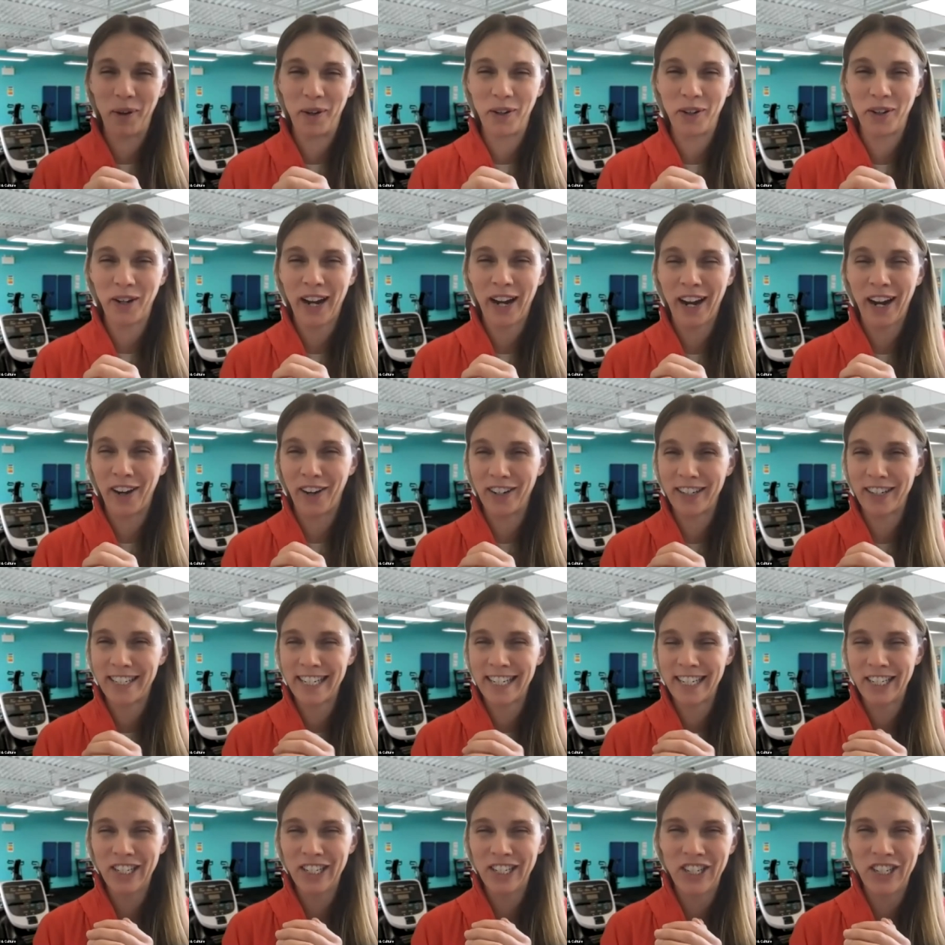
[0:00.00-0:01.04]
your
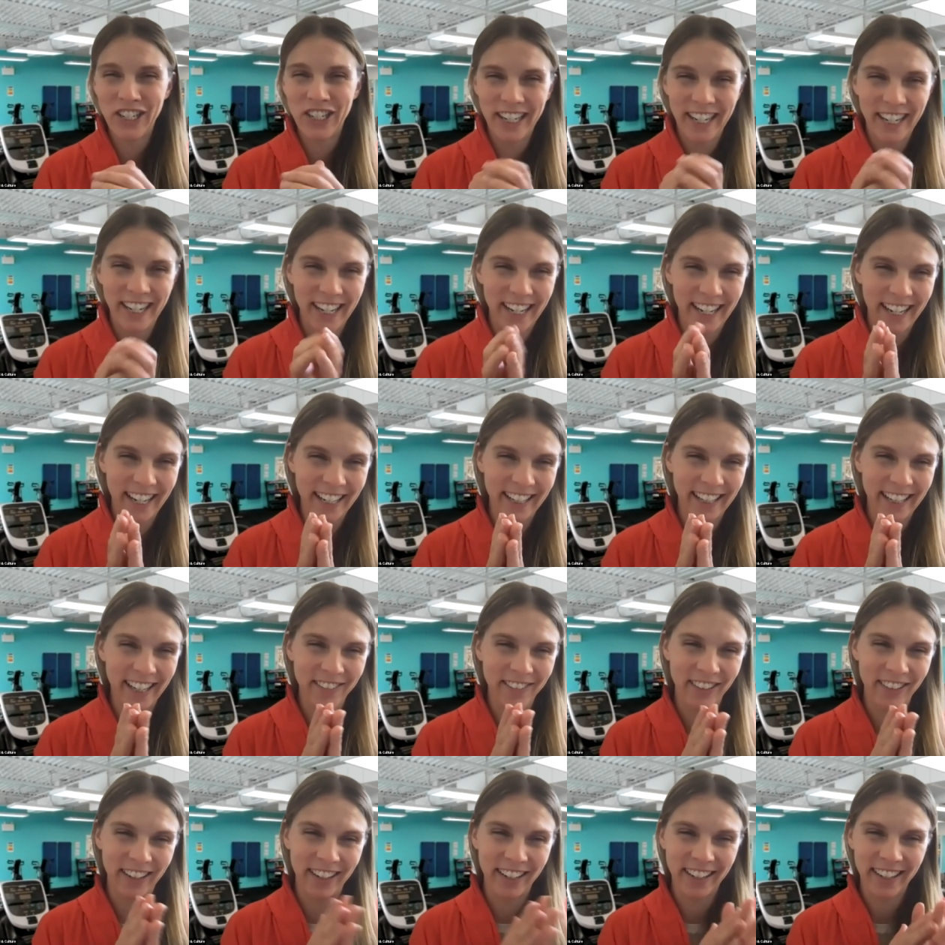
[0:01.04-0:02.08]
heritage? I'm learning
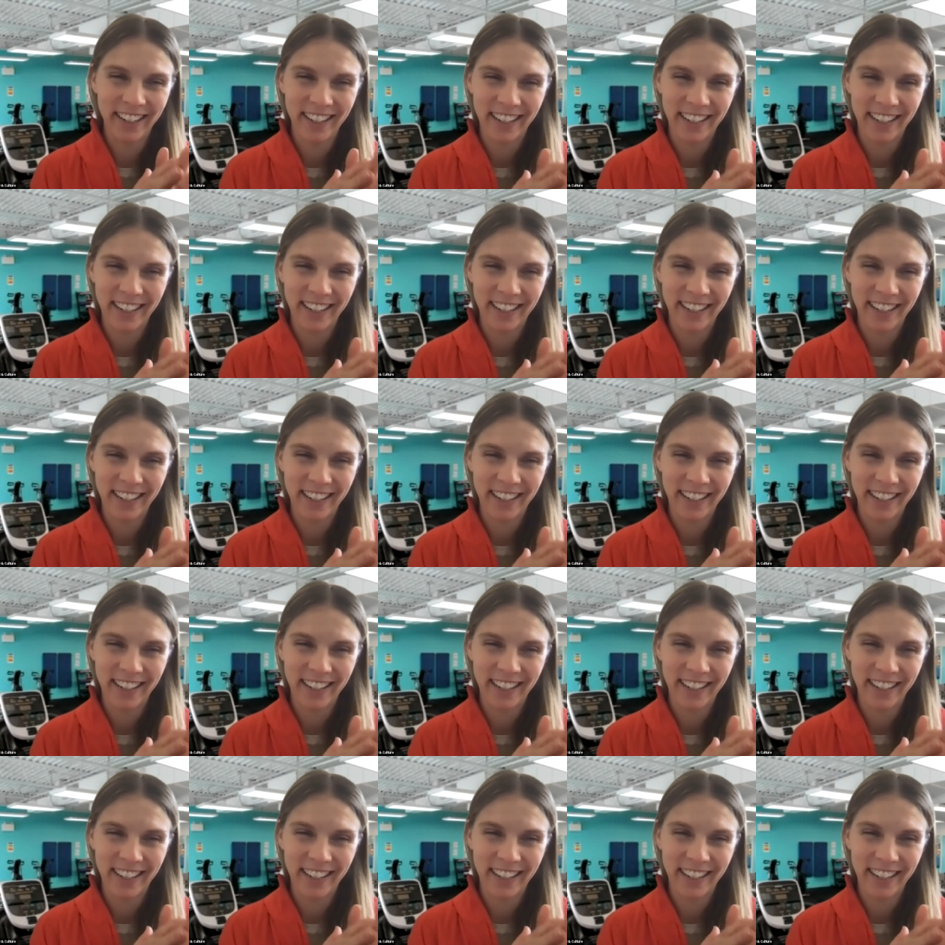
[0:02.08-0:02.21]
about my